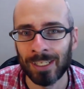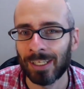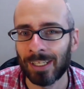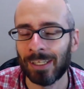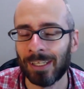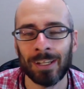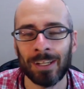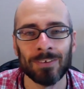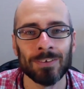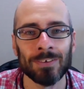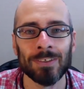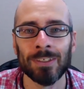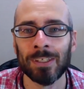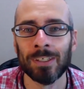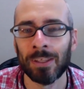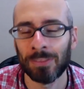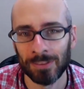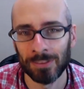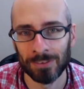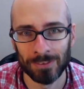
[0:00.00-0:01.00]
It has
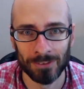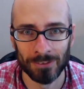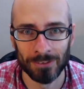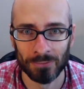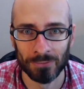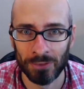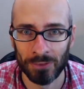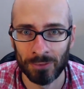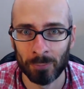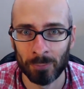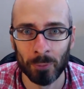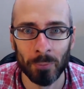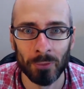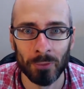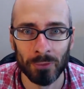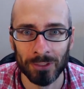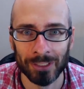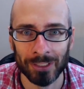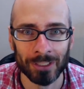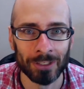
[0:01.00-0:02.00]
nothing to do with
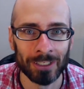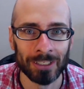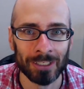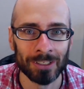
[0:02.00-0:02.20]
promoting the